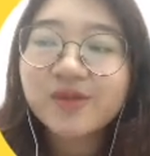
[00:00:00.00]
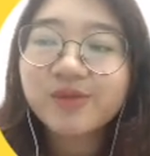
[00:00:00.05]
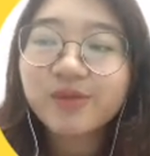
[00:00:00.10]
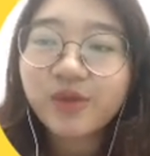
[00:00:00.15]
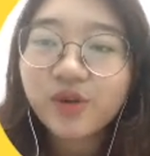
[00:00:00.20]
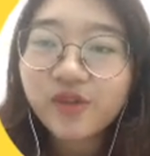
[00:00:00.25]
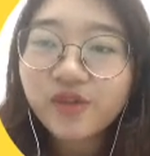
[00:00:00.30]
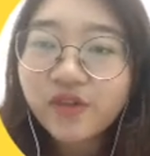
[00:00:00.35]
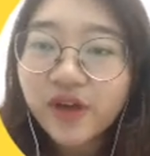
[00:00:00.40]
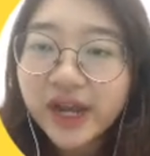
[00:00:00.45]

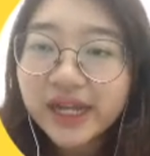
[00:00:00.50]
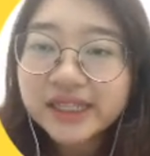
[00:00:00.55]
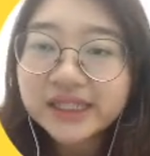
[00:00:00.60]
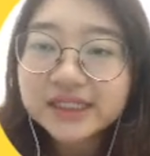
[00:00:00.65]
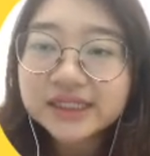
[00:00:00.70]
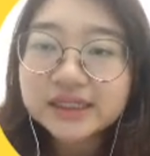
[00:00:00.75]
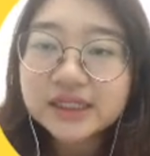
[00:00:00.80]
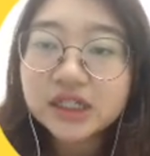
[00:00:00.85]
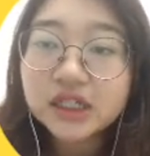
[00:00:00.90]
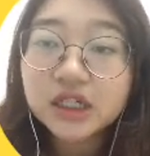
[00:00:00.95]

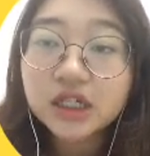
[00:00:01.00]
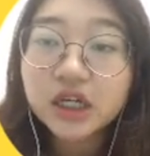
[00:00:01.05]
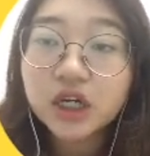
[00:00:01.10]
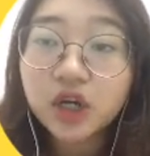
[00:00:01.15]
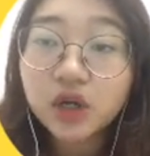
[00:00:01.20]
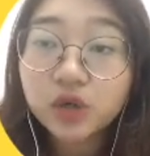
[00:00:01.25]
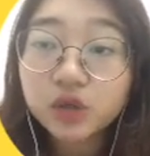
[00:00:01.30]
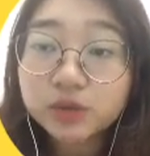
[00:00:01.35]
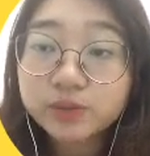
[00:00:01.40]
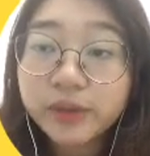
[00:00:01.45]
provides
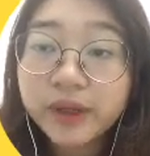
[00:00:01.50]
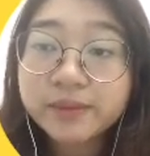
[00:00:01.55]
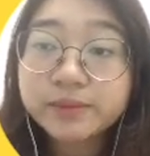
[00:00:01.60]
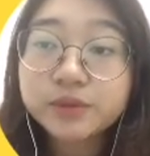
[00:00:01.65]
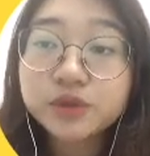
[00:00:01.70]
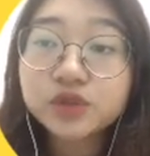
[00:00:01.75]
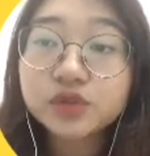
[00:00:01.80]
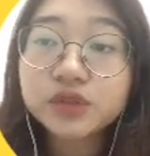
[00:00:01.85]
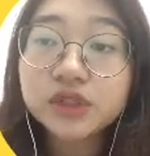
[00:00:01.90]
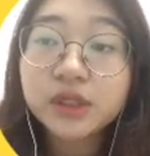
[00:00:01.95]
a roadmap
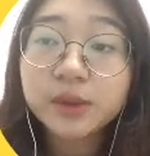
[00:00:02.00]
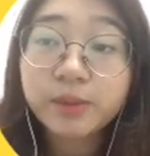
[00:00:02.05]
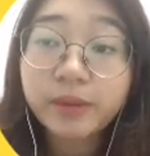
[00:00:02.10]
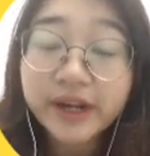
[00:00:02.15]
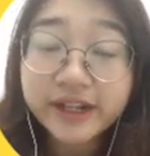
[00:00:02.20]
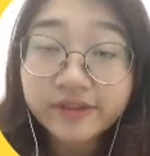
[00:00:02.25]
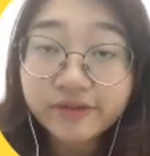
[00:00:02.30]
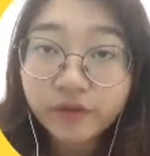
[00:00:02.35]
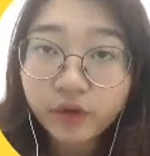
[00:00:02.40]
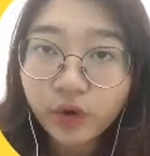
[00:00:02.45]
to the
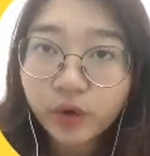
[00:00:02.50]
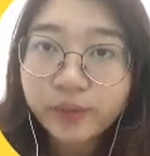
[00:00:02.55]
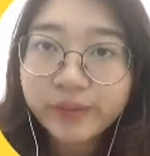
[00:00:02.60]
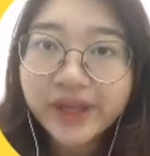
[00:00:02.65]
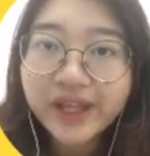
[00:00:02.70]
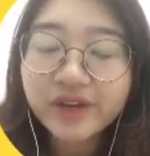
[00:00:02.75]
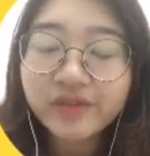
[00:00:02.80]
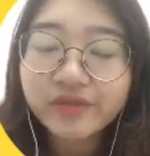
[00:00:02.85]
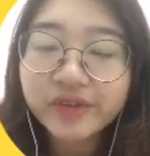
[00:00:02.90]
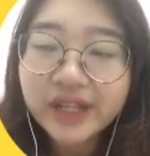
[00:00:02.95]
platform
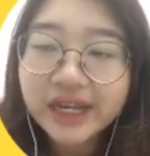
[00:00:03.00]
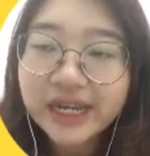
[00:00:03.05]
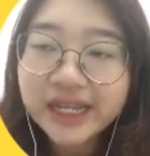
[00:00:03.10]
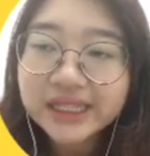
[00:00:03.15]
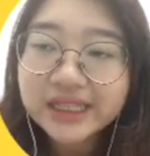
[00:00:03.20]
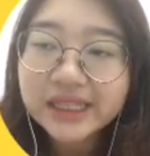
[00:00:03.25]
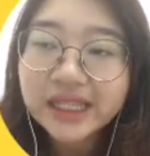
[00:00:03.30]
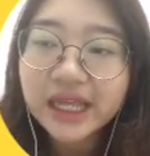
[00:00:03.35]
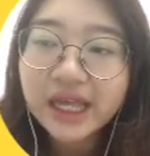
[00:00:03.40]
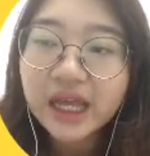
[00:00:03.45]
and related
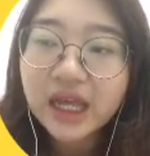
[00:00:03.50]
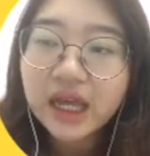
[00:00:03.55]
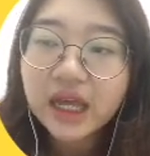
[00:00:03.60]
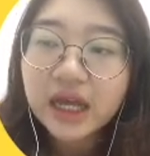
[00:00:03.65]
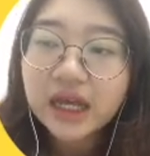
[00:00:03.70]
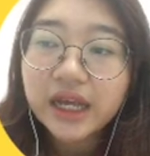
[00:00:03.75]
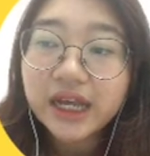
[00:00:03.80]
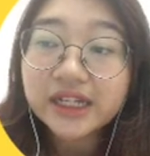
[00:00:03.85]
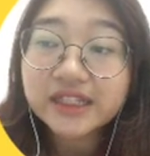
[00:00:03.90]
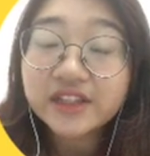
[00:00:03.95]

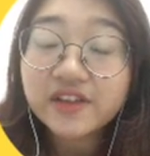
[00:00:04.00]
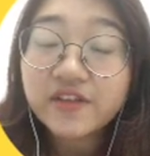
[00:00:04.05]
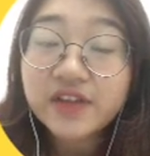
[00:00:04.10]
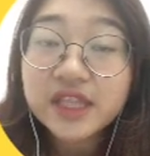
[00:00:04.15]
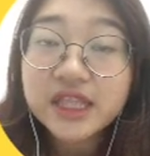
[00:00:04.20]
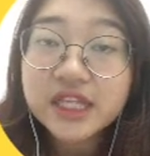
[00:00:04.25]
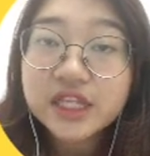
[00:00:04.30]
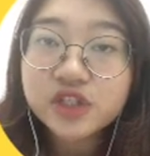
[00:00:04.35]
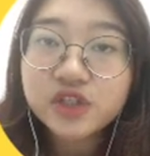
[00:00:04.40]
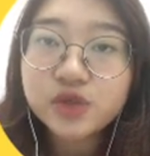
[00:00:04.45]

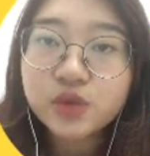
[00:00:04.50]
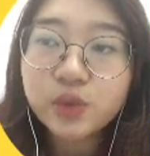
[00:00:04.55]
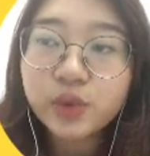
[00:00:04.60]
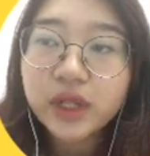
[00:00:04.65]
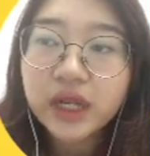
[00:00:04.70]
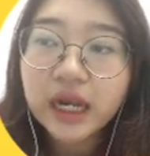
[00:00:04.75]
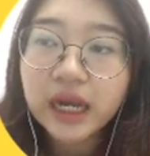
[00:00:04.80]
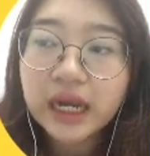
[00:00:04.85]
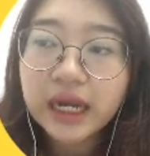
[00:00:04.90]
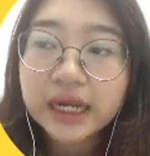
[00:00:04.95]
activities you
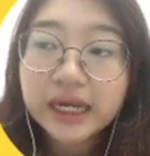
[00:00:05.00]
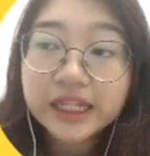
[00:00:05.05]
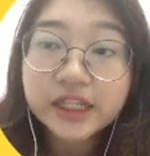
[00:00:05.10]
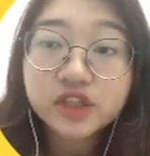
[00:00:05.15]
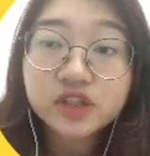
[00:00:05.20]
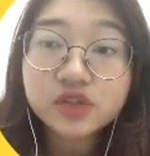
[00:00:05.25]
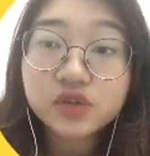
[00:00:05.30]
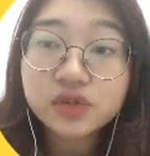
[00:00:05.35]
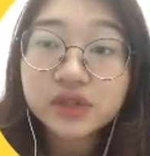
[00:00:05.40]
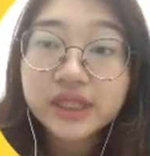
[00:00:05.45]
will need
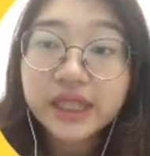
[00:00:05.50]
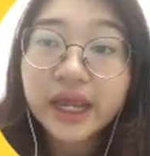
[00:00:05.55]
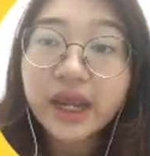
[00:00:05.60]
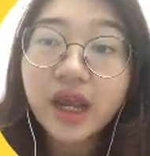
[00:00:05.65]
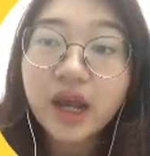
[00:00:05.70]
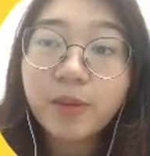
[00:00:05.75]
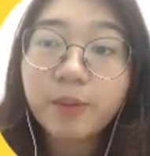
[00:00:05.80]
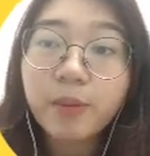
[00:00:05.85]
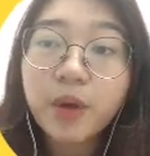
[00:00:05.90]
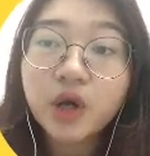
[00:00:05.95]
to think
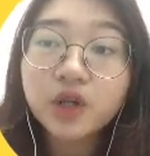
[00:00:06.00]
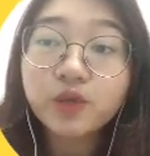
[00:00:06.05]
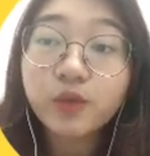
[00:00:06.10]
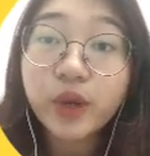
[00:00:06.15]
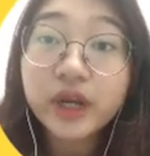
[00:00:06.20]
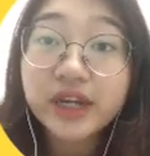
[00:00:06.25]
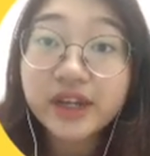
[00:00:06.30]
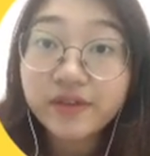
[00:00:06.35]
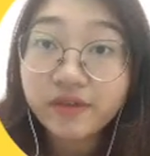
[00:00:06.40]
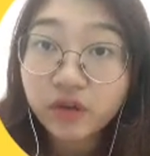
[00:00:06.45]
about
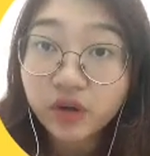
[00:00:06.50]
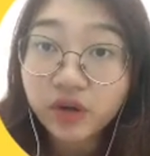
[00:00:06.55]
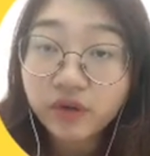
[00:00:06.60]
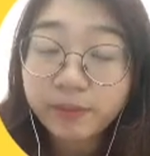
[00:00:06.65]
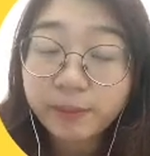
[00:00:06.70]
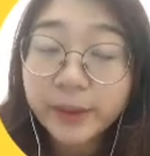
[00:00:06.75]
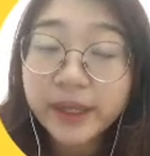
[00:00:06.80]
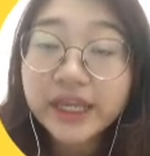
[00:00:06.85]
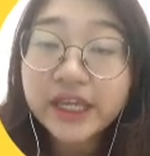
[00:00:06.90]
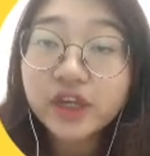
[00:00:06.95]
when
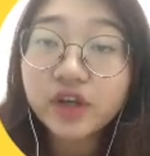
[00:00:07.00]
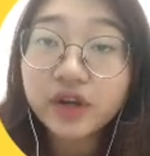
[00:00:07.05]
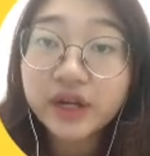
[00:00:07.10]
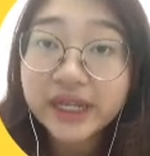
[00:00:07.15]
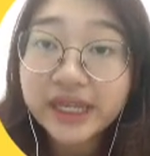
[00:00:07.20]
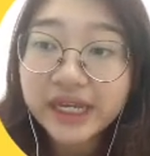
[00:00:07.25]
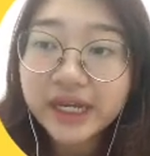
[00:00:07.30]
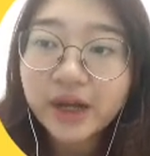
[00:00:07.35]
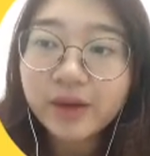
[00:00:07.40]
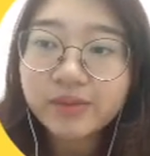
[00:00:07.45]
developing your
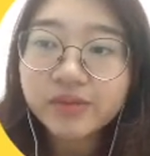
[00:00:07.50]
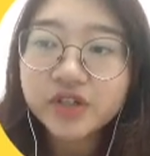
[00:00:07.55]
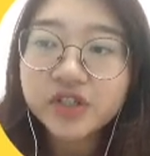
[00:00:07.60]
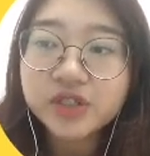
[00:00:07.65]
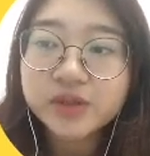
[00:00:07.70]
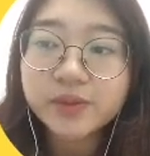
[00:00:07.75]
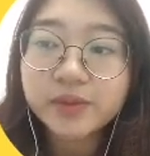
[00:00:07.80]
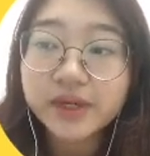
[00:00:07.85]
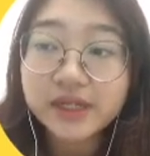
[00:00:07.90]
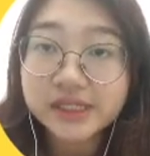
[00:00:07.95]

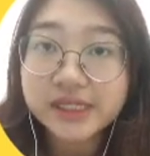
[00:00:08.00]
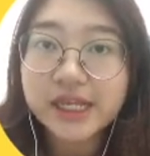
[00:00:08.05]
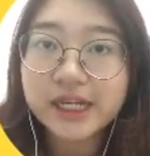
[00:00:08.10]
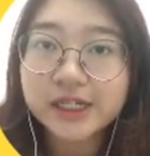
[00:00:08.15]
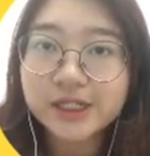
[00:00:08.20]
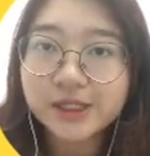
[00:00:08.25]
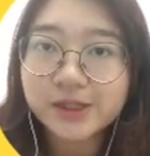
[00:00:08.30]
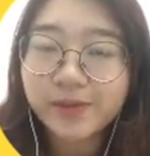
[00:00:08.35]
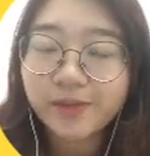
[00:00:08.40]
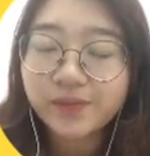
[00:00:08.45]
e-commerce
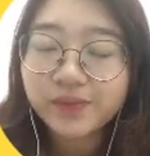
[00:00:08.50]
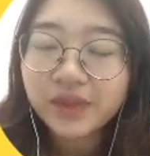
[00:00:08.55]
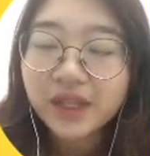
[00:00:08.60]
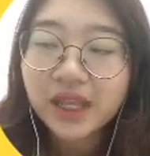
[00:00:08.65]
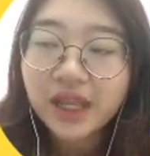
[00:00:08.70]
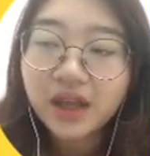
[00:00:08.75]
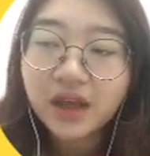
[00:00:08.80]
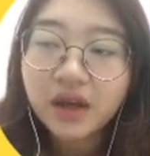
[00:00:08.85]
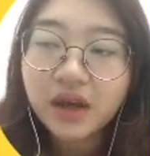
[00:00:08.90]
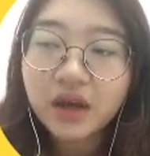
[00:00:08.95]
presence.
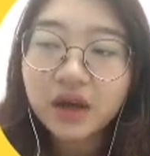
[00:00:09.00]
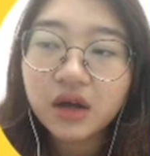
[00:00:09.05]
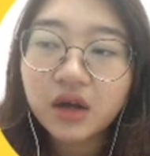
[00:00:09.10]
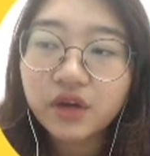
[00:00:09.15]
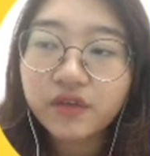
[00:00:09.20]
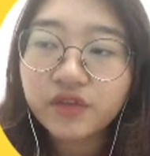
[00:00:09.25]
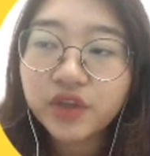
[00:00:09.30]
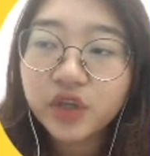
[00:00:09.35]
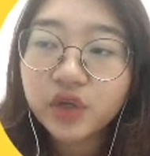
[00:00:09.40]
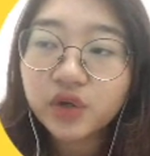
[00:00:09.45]

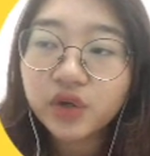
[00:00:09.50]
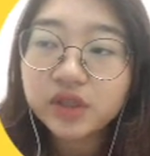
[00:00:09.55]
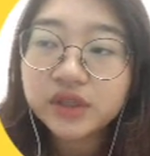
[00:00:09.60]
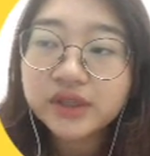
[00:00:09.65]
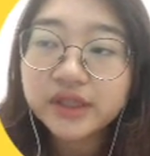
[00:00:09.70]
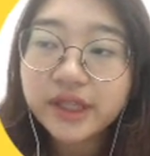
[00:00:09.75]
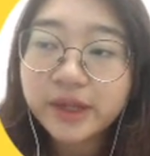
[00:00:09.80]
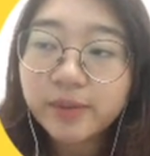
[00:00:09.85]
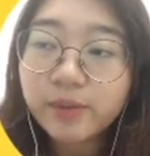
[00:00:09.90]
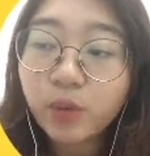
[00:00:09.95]
Figure
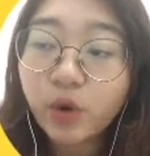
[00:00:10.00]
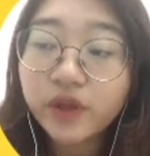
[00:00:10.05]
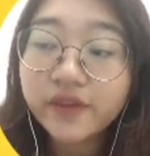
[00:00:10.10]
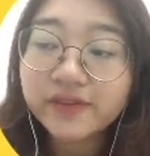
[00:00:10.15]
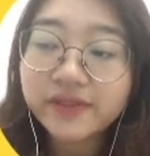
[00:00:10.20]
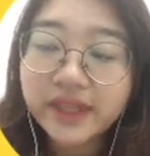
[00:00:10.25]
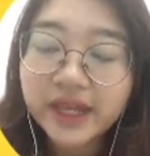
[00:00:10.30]
10.10